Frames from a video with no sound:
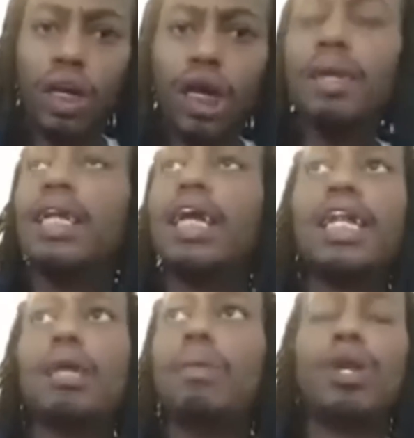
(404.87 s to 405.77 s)
It was
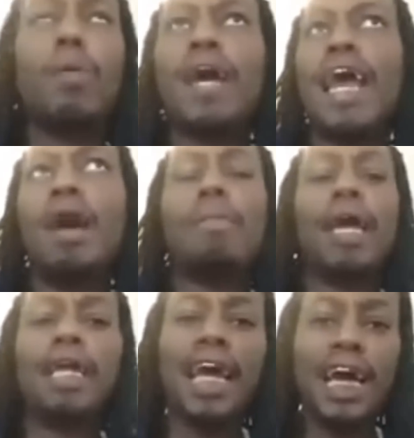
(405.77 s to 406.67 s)
nothing but, no matter how
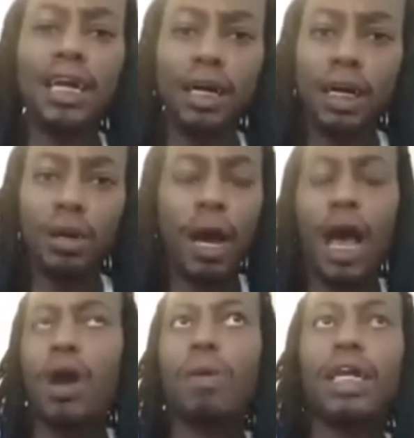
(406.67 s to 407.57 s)
manly I looked,
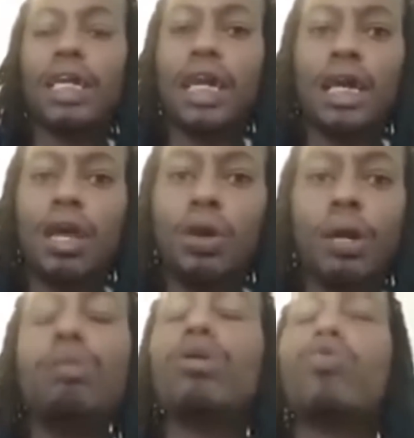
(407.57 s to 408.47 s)
I always sit there alone,
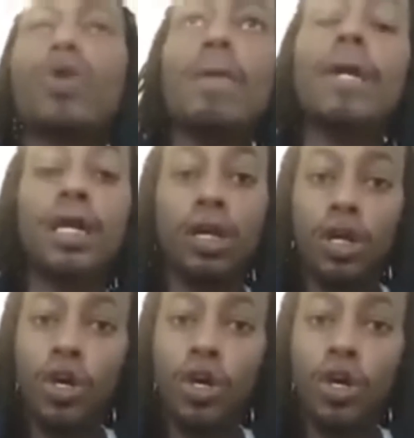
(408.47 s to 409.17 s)
but it was women